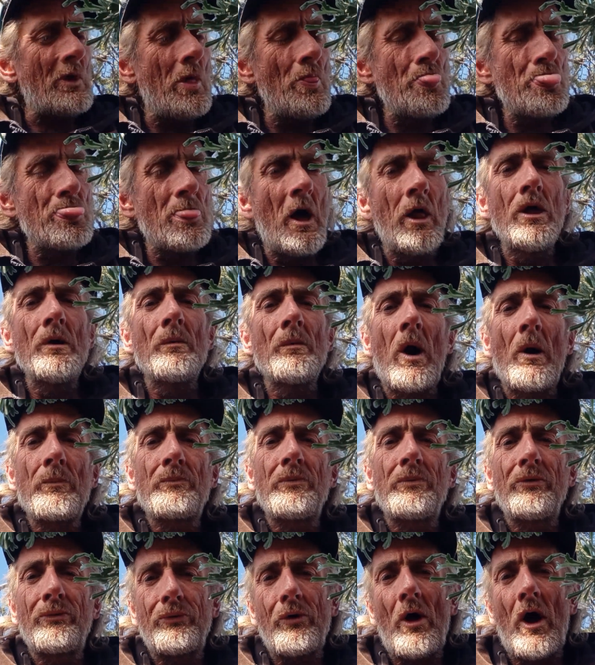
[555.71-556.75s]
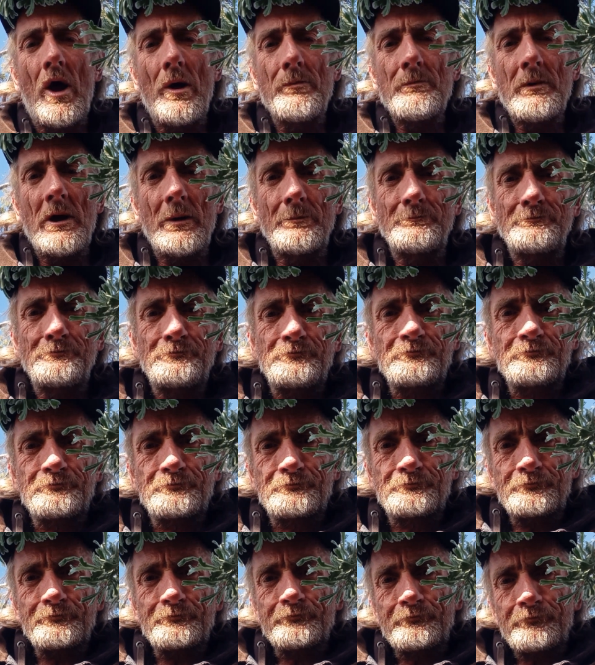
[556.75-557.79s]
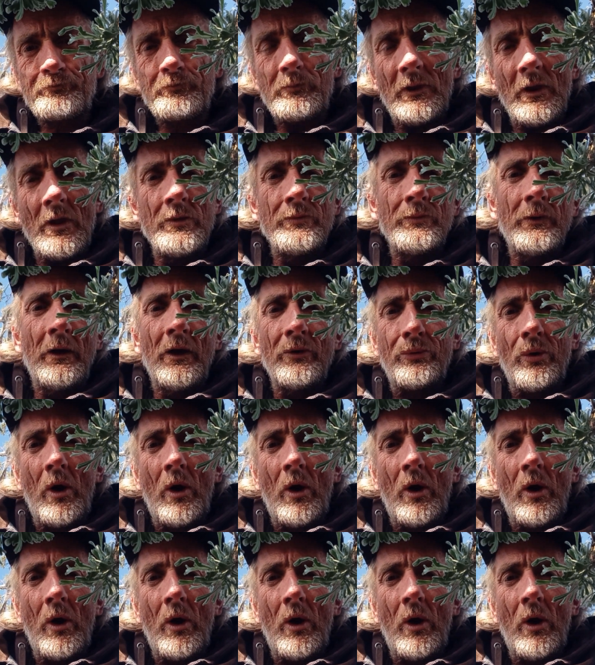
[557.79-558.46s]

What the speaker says: I live off that sign, man. That's